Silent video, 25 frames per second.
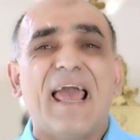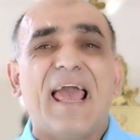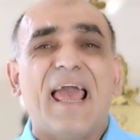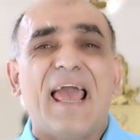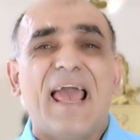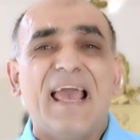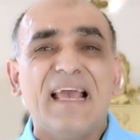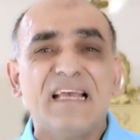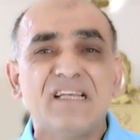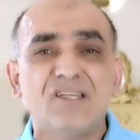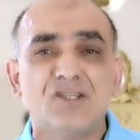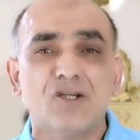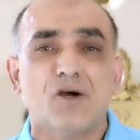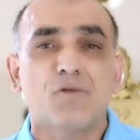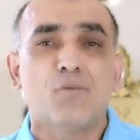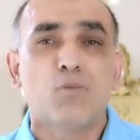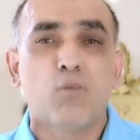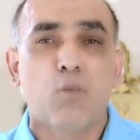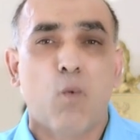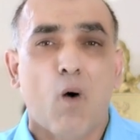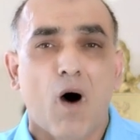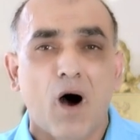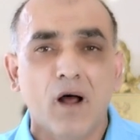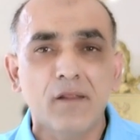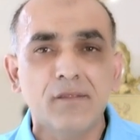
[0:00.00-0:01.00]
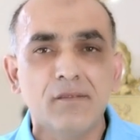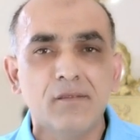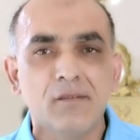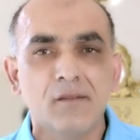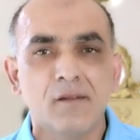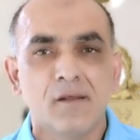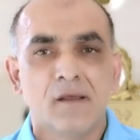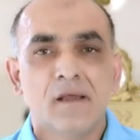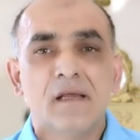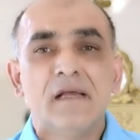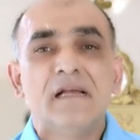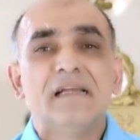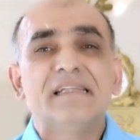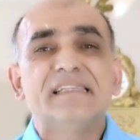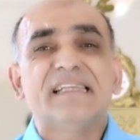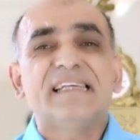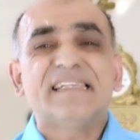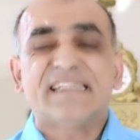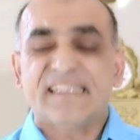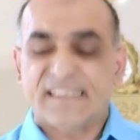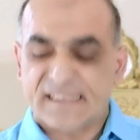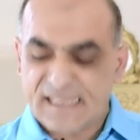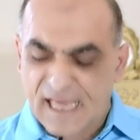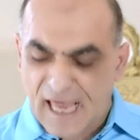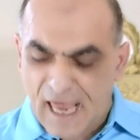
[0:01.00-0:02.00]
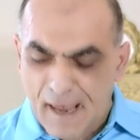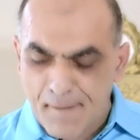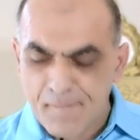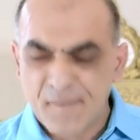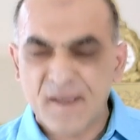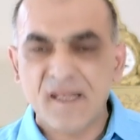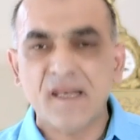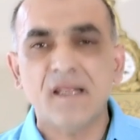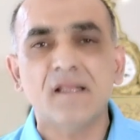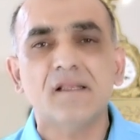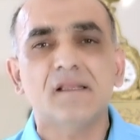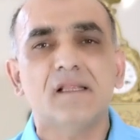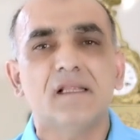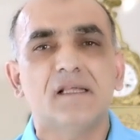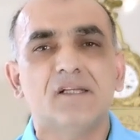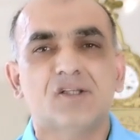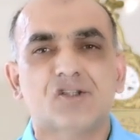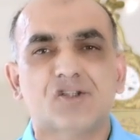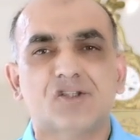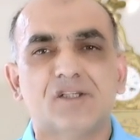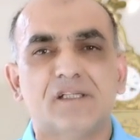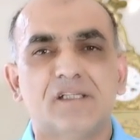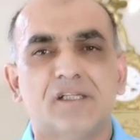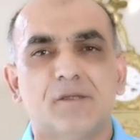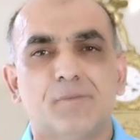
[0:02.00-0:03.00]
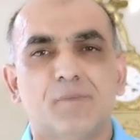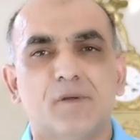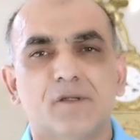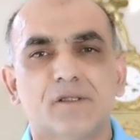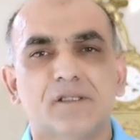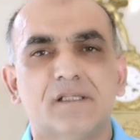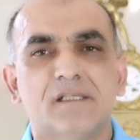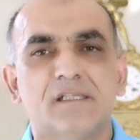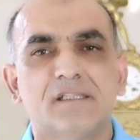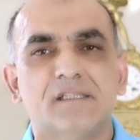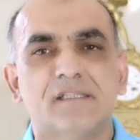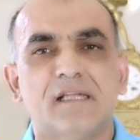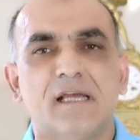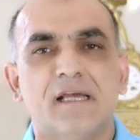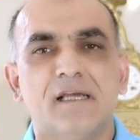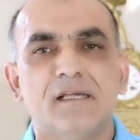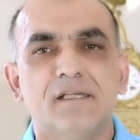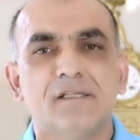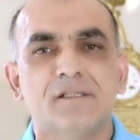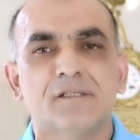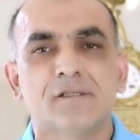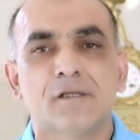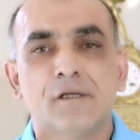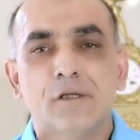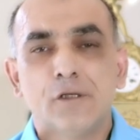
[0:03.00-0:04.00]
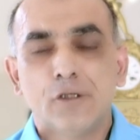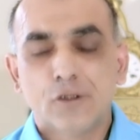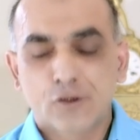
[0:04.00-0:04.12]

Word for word: age of one, this is eminently treatable these days.